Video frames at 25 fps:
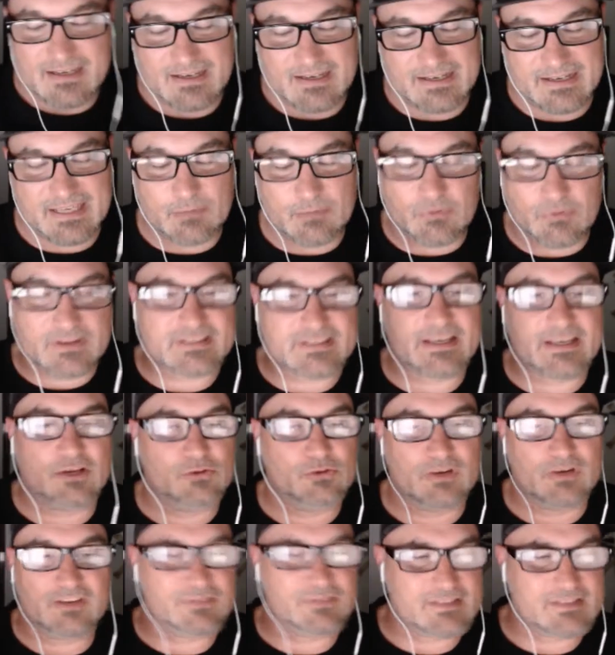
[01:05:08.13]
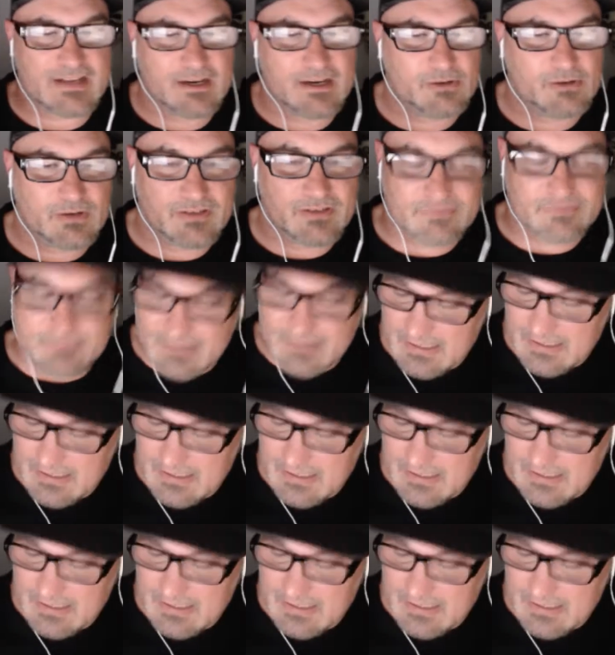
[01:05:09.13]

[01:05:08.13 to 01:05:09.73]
I keep wanting to say Griff. It's not Griff.